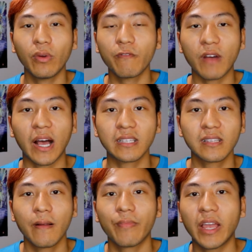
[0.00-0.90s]
with
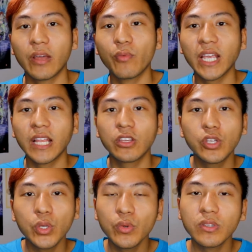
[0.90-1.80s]
us and that we can
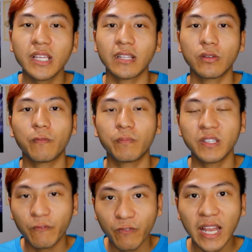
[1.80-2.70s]
use it to
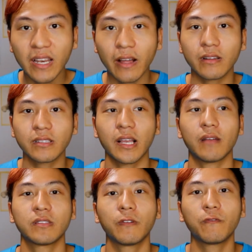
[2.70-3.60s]
defend
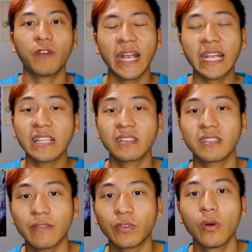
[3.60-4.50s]
ourselves, to fight against the
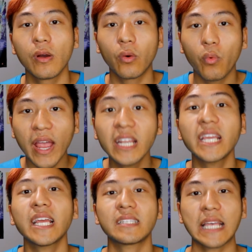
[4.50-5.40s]
devil when
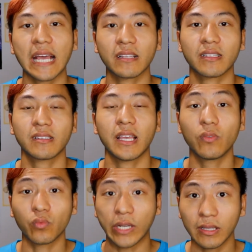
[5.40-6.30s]
he attacks us
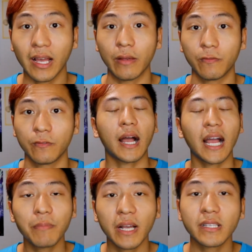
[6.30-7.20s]
in real life.
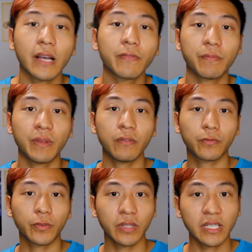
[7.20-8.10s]
I myself have been
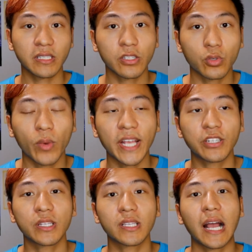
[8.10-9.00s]
through these
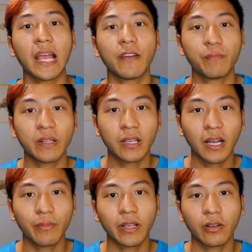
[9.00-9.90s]
situations. I have been
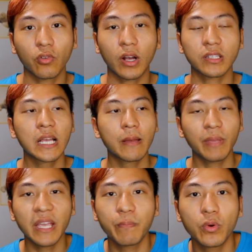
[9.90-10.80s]
coming across
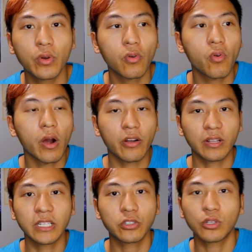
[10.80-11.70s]
people who
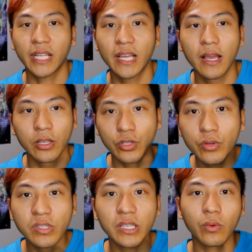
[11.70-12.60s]
are literally
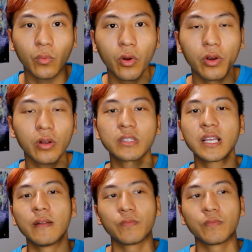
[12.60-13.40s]
using words